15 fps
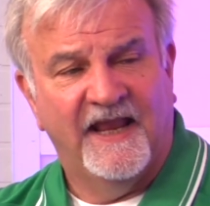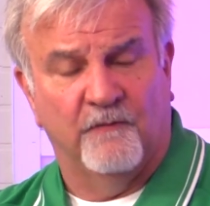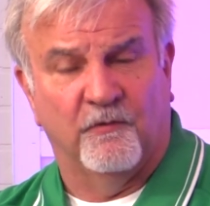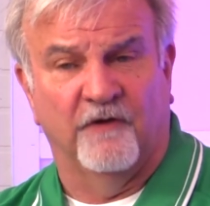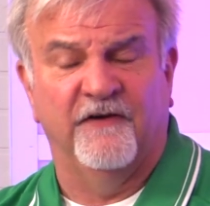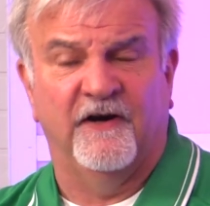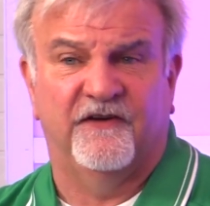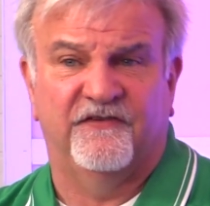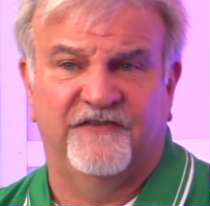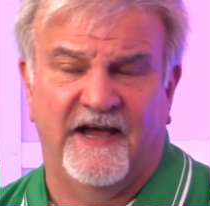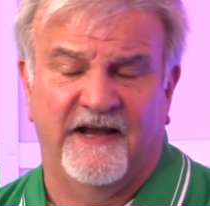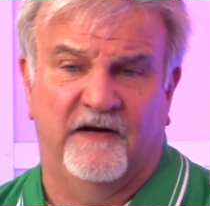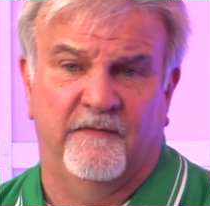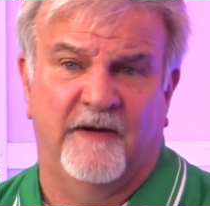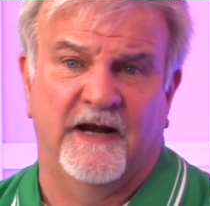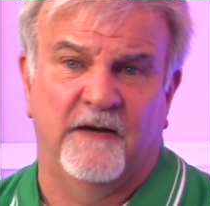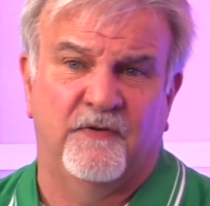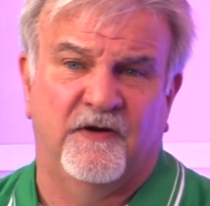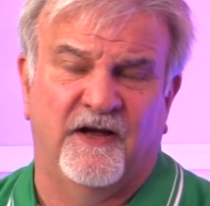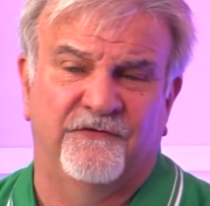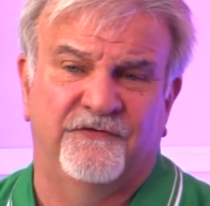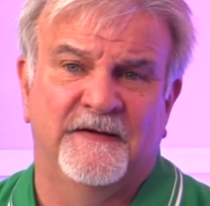And we're very excited about
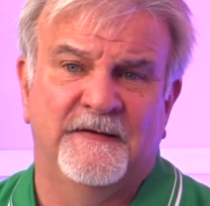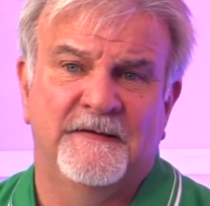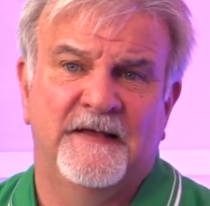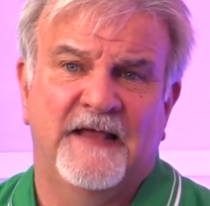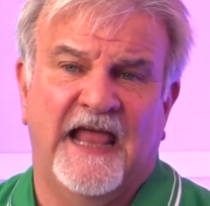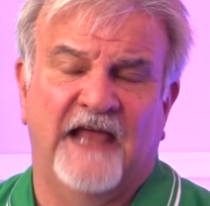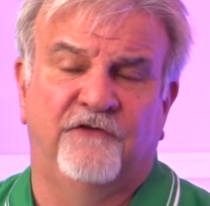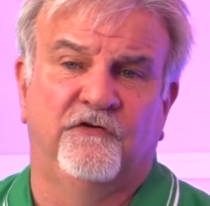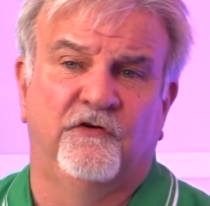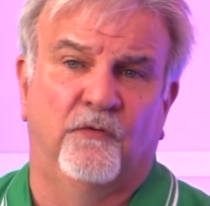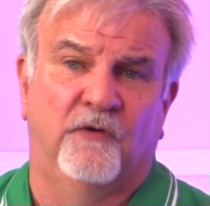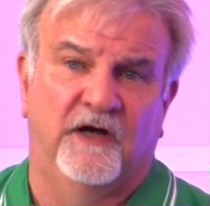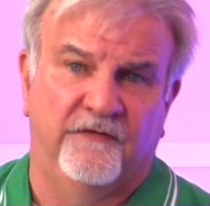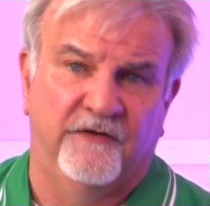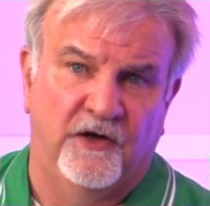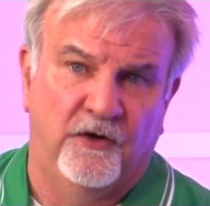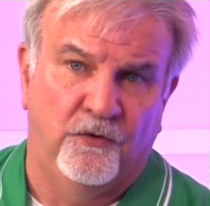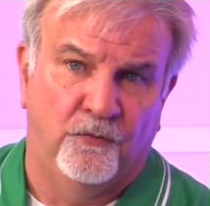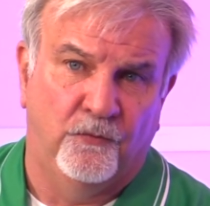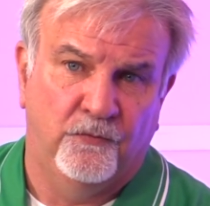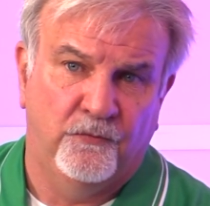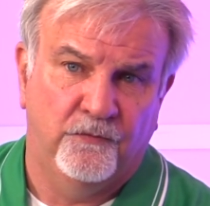it because, as you well
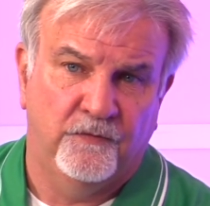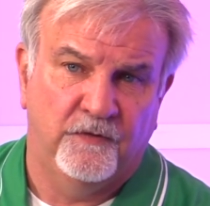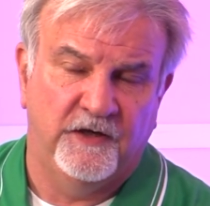know,